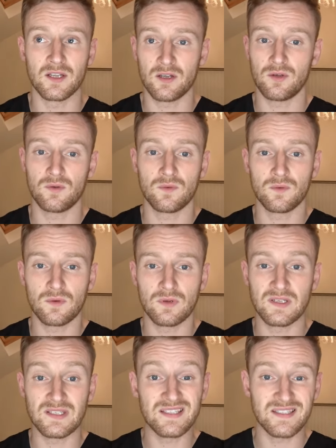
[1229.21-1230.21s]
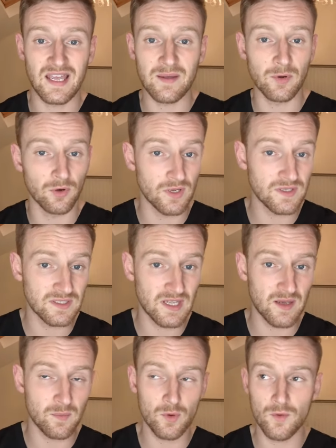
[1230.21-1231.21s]
know is it stable or
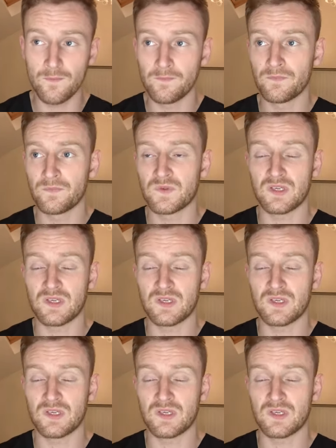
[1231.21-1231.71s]
unstable?